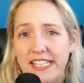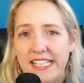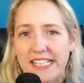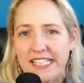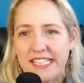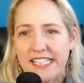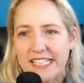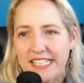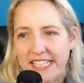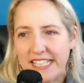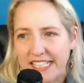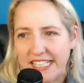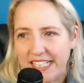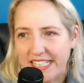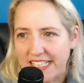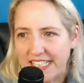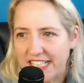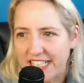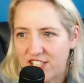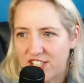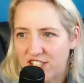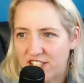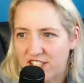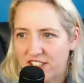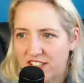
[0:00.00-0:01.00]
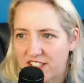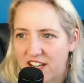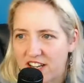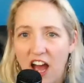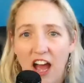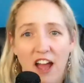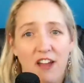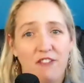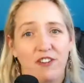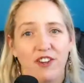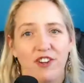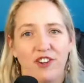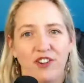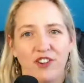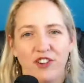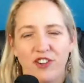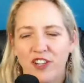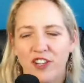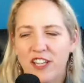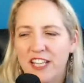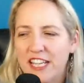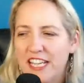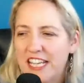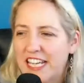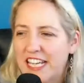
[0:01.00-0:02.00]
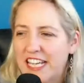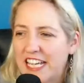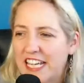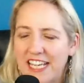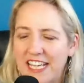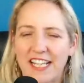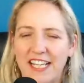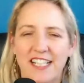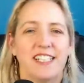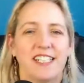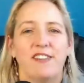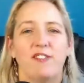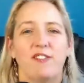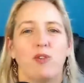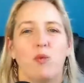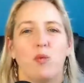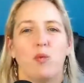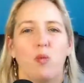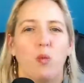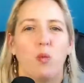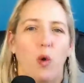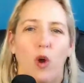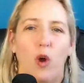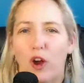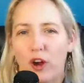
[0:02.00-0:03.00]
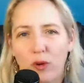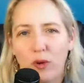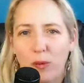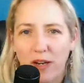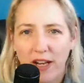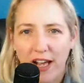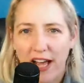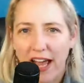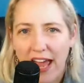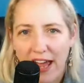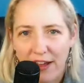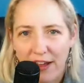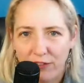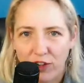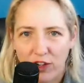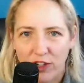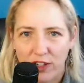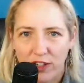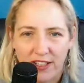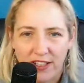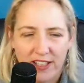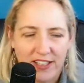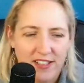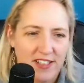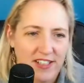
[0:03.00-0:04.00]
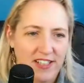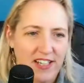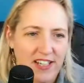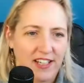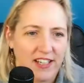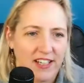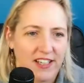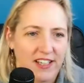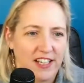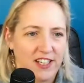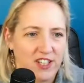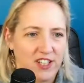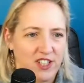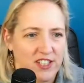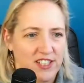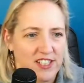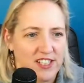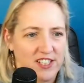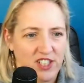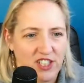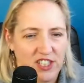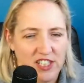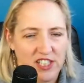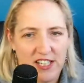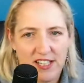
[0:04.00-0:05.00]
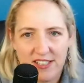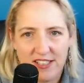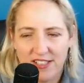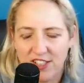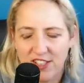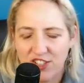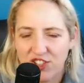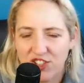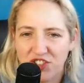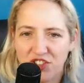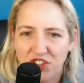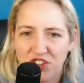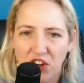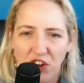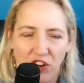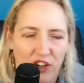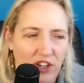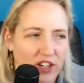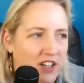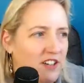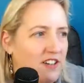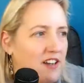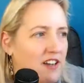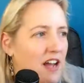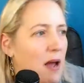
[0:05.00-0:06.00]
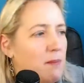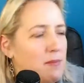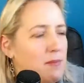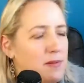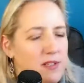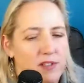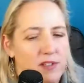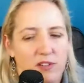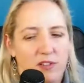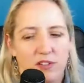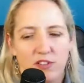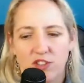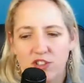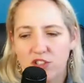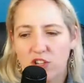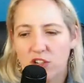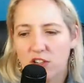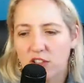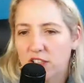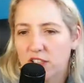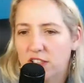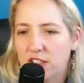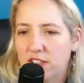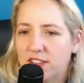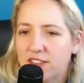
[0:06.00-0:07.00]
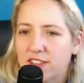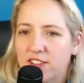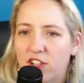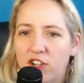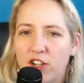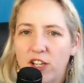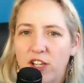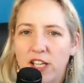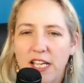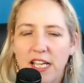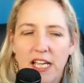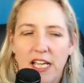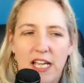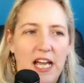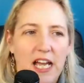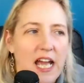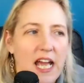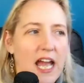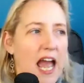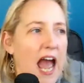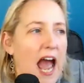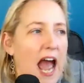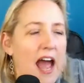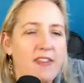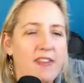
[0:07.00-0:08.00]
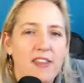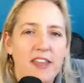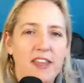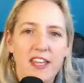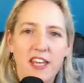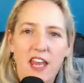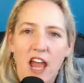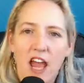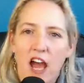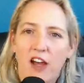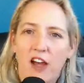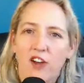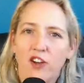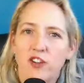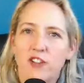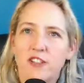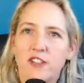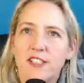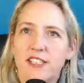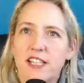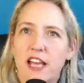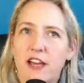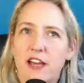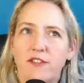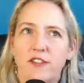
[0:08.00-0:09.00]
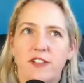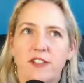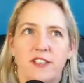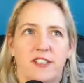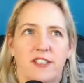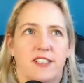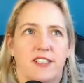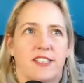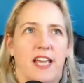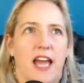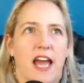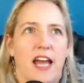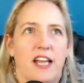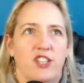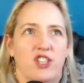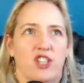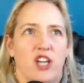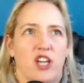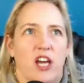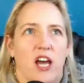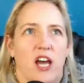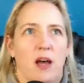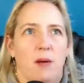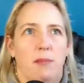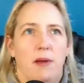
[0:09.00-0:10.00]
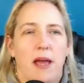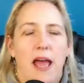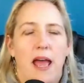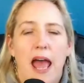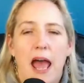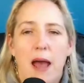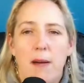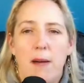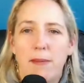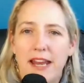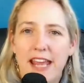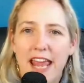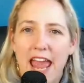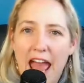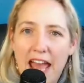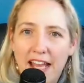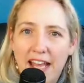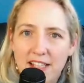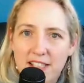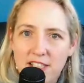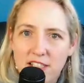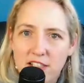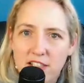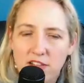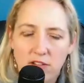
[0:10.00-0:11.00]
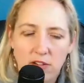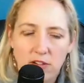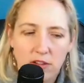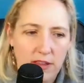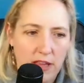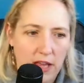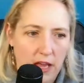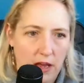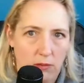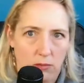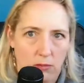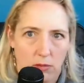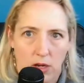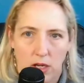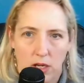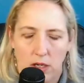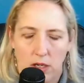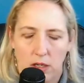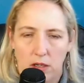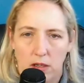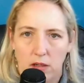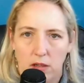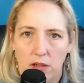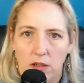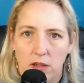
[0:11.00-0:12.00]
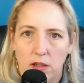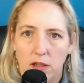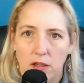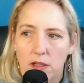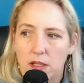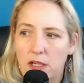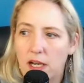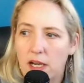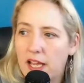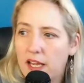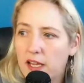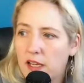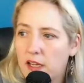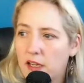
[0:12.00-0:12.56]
an internet connection. iView, it doesn't even work when I have got an internet connection. It's just a shocker, absolute shocker. So, and then Yahoo 7 catch up. How many ads are on that one? Like,